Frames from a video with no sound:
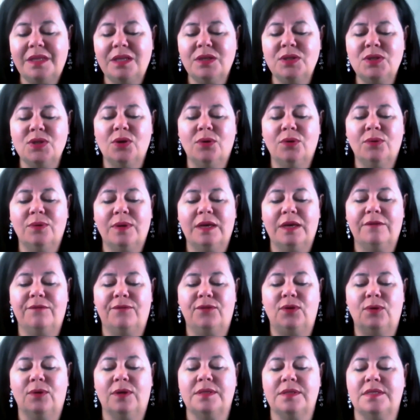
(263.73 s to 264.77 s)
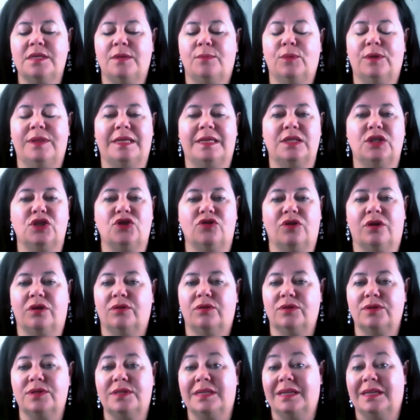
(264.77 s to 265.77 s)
So if you are someone that struggles